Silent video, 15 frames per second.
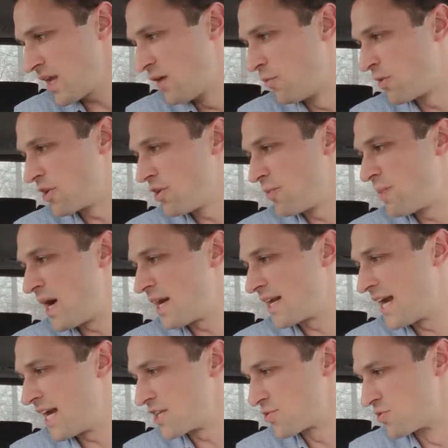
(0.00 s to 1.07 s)
one of your
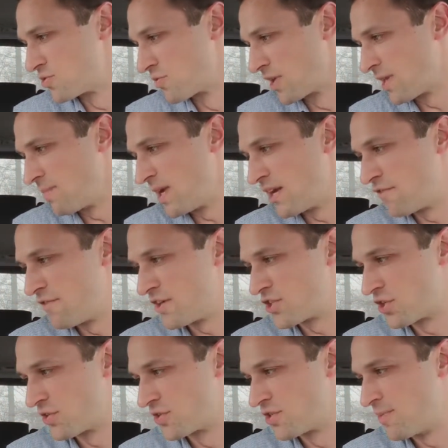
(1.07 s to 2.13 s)
podcasts was really
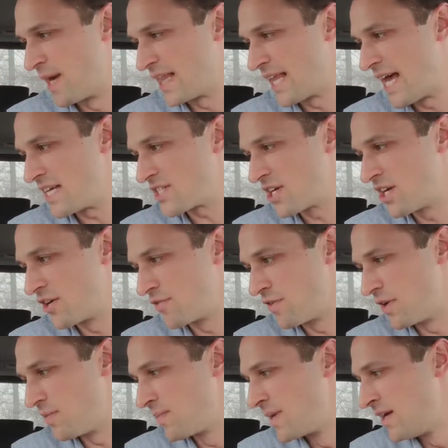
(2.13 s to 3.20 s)
beneficial to my last
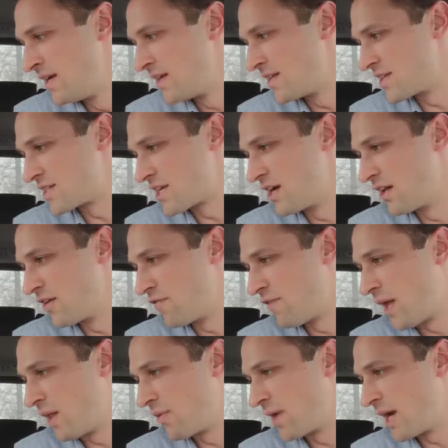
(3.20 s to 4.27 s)
interview. The skill of
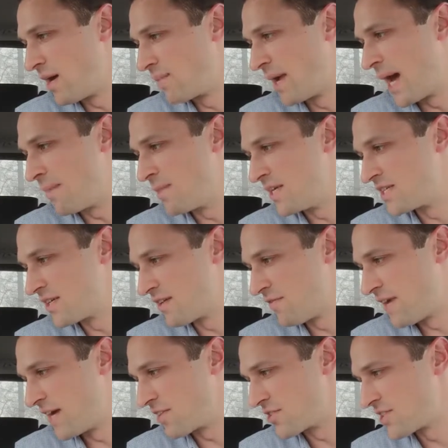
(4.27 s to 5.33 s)
following up got me to the
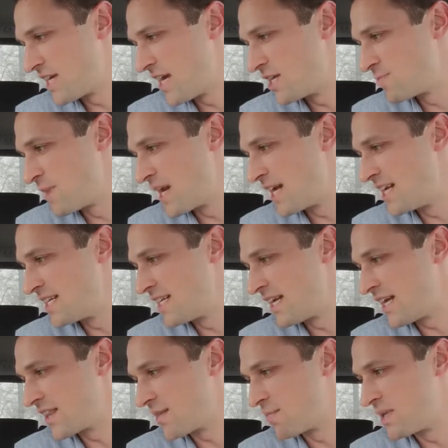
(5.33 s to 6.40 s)
final stage, but I didn't
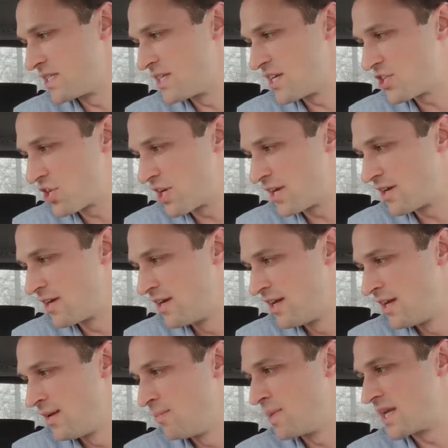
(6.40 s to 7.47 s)
get the position
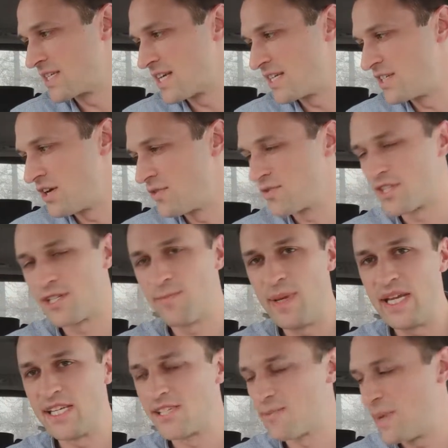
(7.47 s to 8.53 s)
because I don't
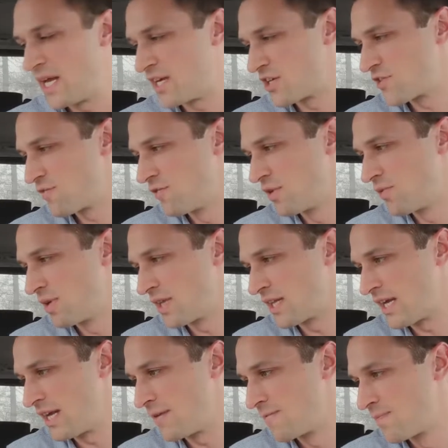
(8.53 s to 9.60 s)
speak Spanish
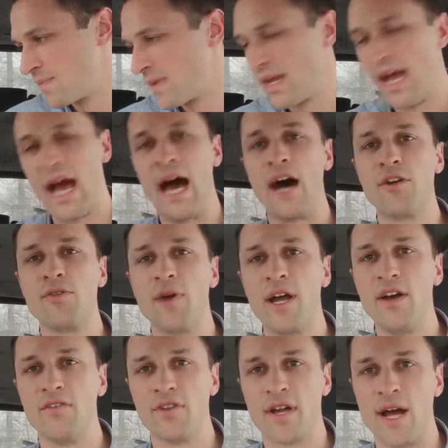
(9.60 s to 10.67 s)
fluently. How do
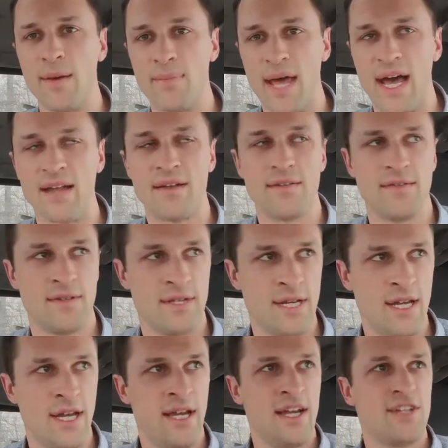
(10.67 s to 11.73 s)
I overcome that?
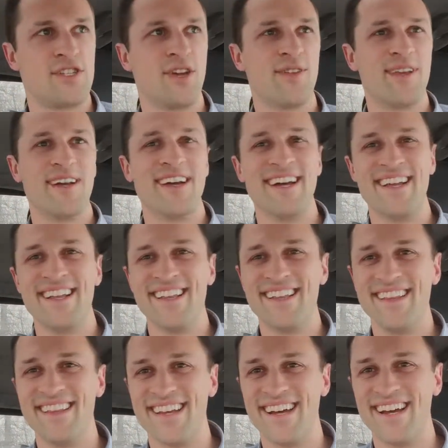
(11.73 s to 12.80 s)
So
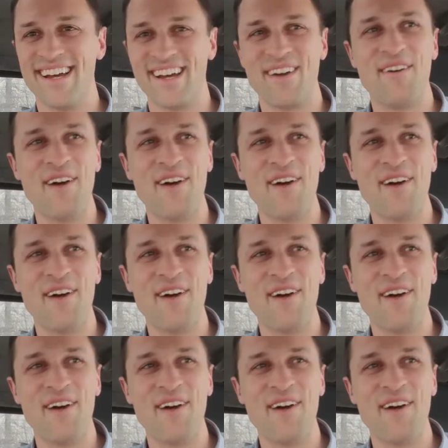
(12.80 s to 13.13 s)
the